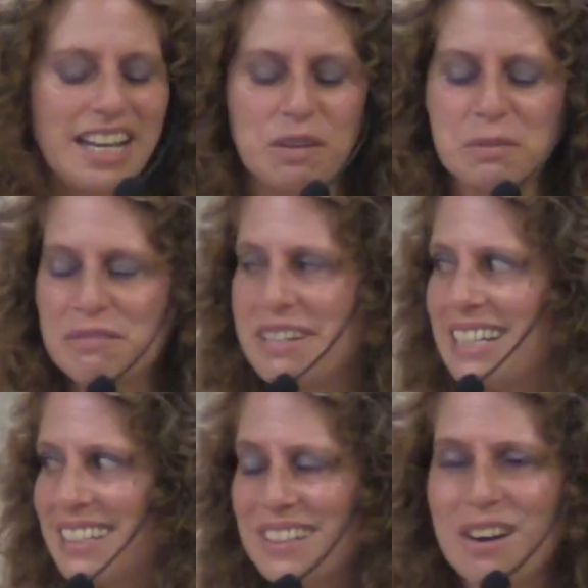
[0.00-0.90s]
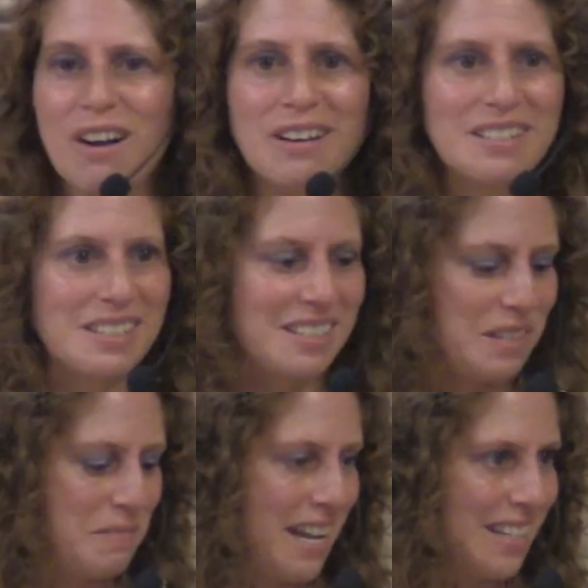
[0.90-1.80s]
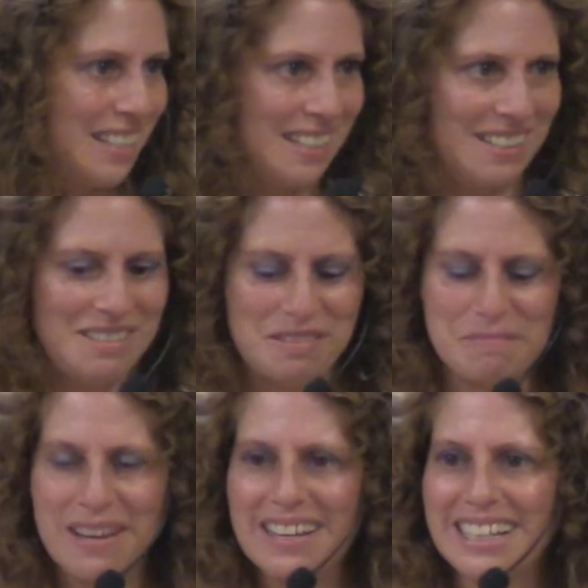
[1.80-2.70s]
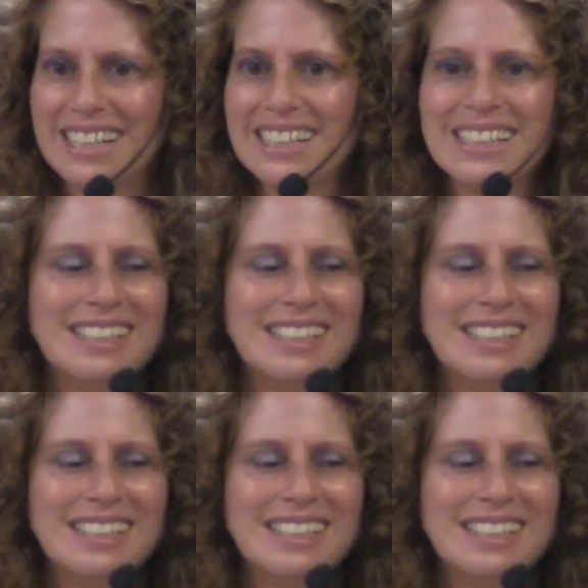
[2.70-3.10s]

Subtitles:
and we're reading the cards as they passed by.